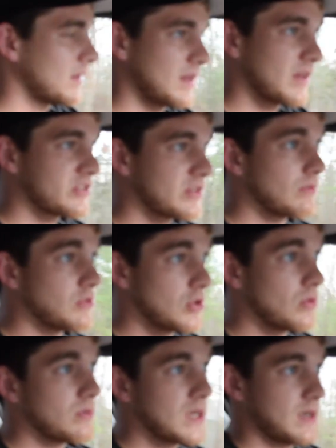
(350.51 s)
Yes, you
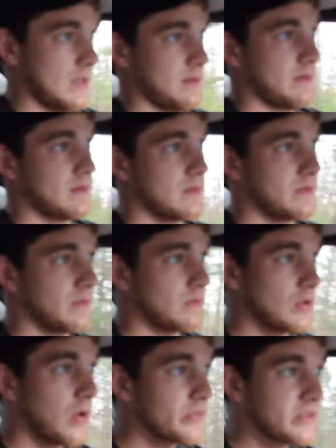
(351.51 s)
do need it, so
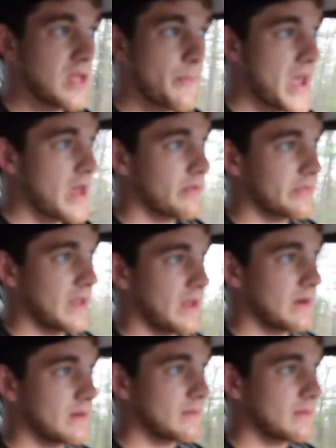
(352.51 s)
don't skip out on that.